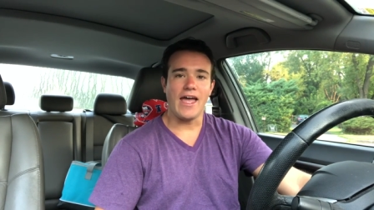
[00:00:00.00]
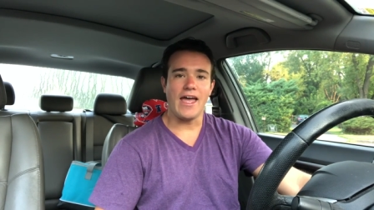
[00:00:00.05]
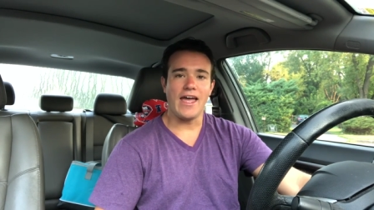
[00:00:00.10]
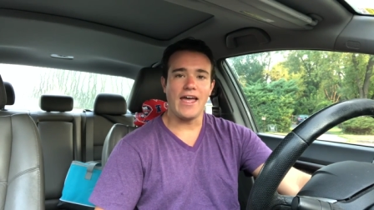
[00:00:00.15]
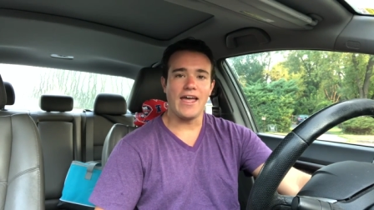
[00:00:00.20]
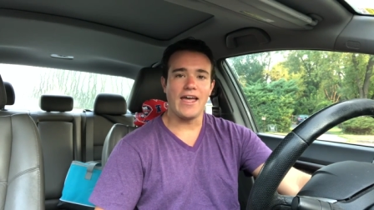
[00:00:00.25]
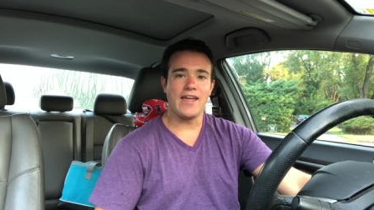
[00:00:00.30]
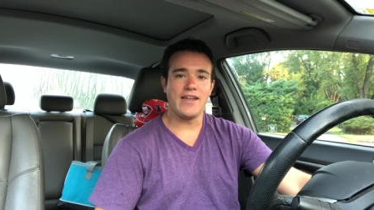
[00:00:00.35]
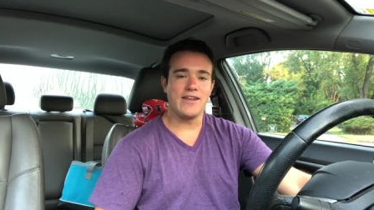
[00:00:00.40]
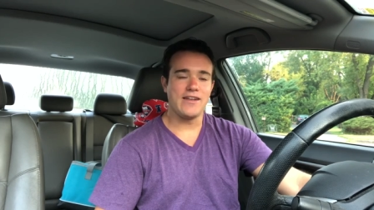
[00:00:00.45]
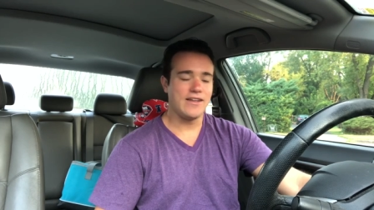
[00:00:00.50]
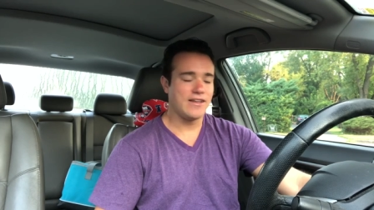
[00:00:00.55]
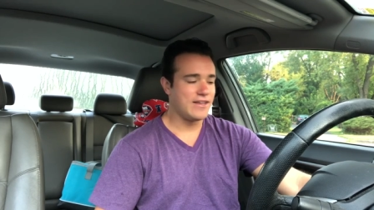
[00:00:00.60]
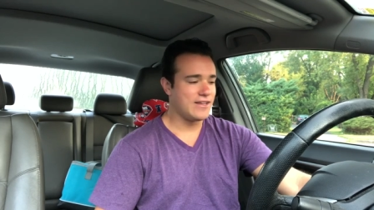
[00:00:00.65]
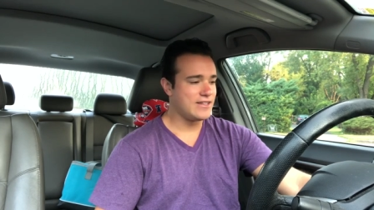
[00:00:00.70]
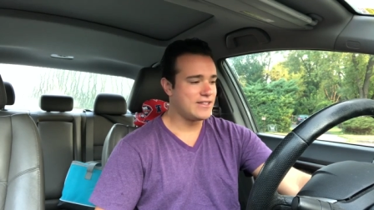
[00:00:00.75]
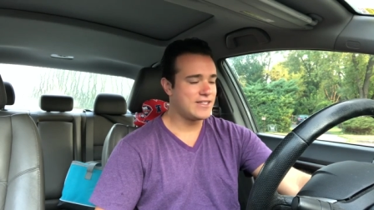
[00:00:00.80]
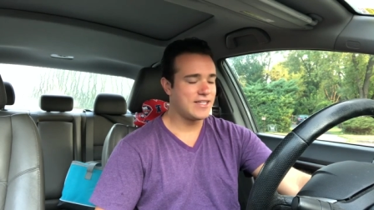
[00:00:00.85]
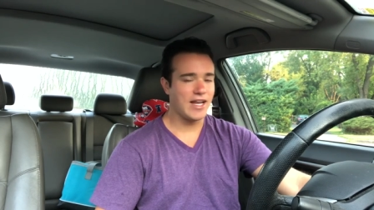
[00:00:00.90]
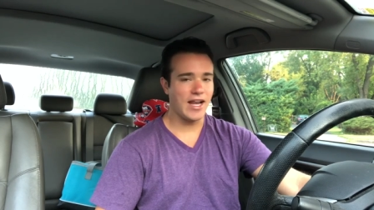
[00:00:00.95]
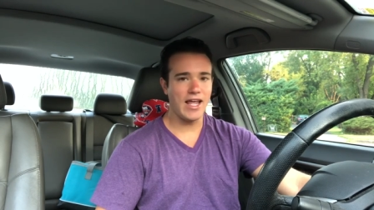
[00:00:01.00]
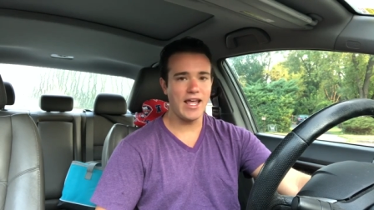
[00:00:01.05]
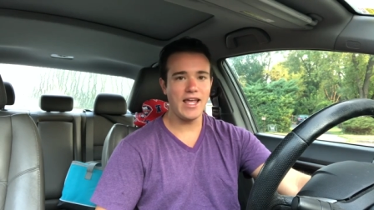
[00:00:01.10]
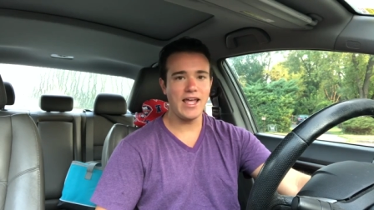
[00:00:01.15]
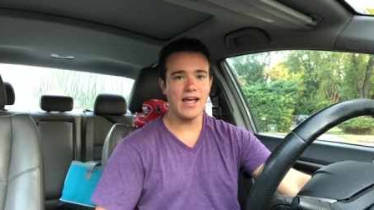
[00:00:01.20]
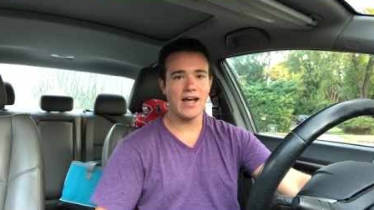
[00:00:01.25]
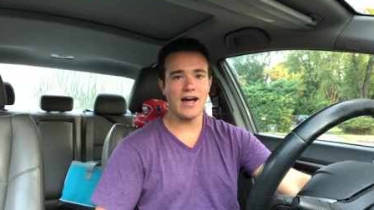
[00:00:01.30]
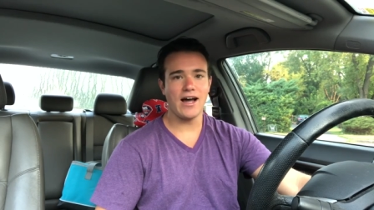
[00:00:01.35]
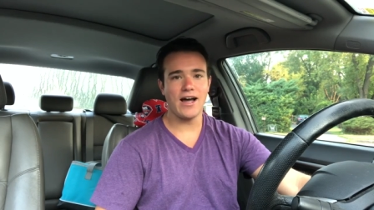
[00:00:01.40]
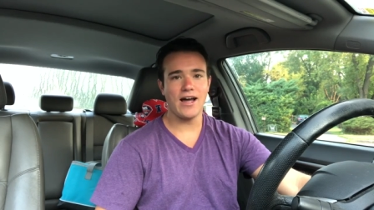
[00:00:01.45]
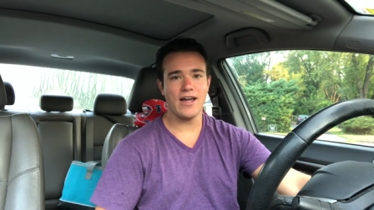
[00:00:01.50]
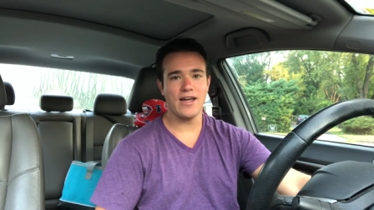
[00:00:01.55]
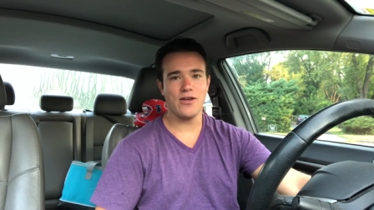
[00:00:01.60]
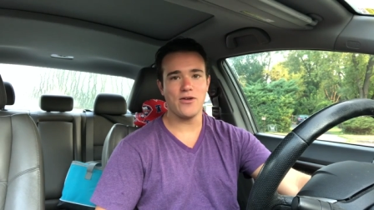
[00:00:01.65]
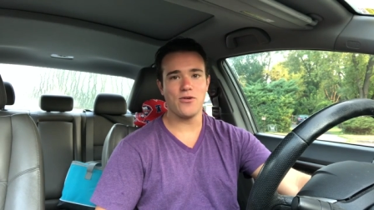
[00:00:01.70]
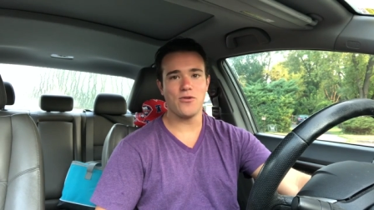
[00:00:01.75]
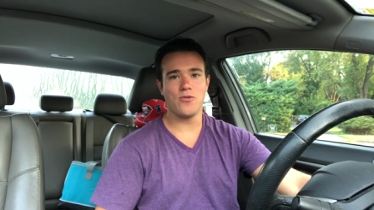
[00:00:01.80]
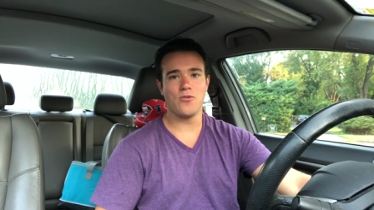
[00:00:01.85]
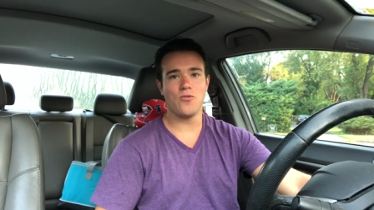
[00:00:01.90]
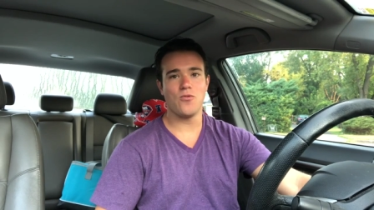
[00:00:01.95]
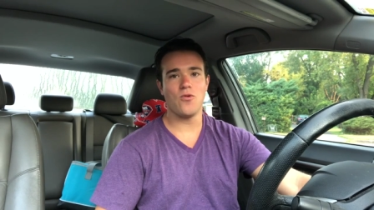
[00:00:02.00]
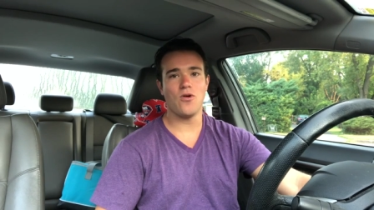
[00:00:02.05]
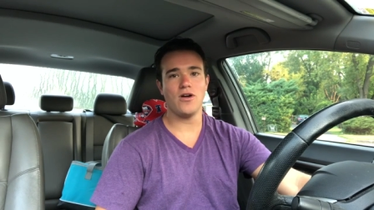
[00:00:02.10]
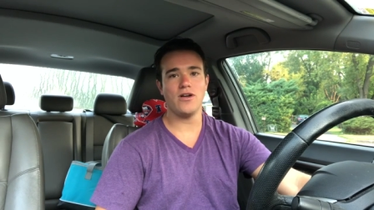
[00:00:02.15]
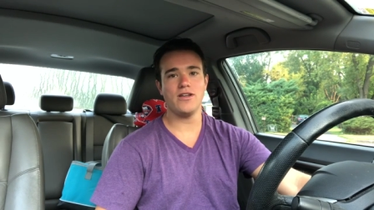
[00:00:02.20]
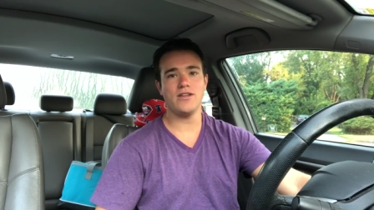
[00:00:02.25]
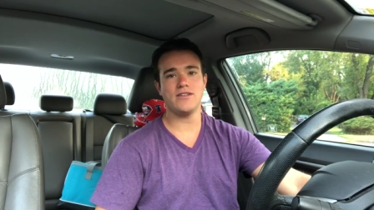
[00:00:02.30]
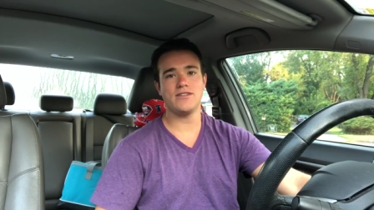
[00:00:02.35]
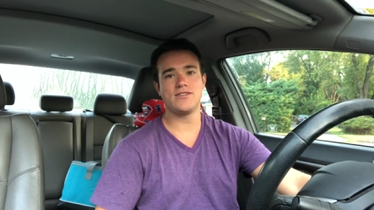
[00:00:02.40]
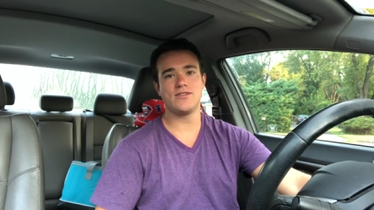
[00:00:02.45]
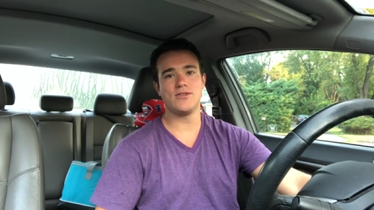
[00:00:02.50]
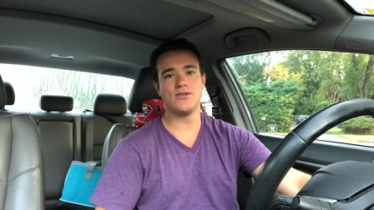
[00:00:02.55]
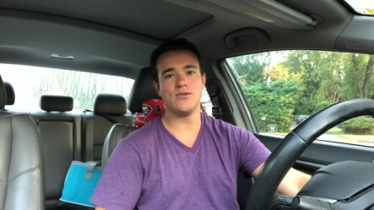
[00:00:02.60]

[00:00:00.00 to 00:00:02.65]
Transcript: And today I wanted